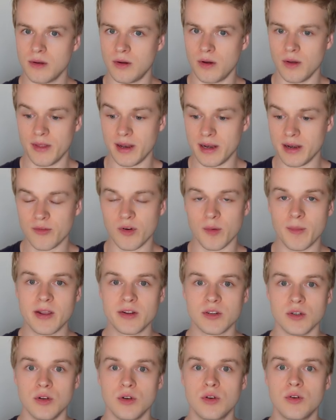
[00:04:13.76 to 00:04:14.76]
or that
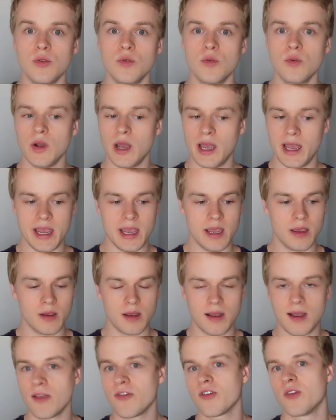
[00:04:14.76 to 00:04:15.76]
information to a
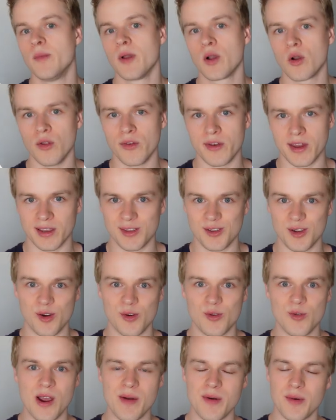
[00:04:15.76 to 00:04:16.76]
customer contact
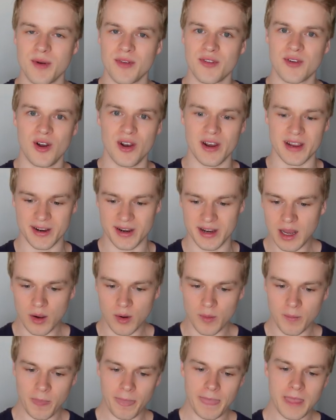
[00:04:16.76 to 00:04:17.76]
or whoever was calling.
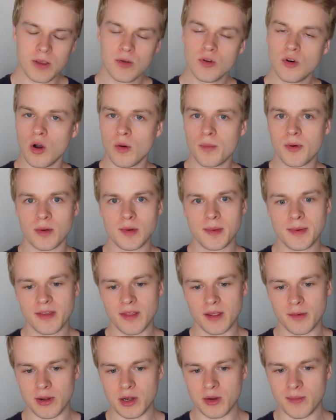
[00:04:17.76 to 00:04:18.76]
Now, you know probably
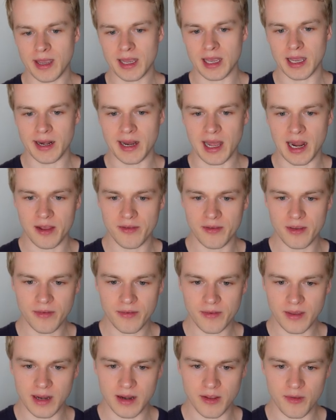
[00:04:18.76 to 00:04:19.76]
that when you make
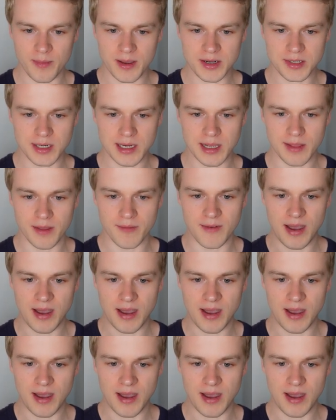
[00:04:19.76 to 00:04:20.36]
analysis, and especially in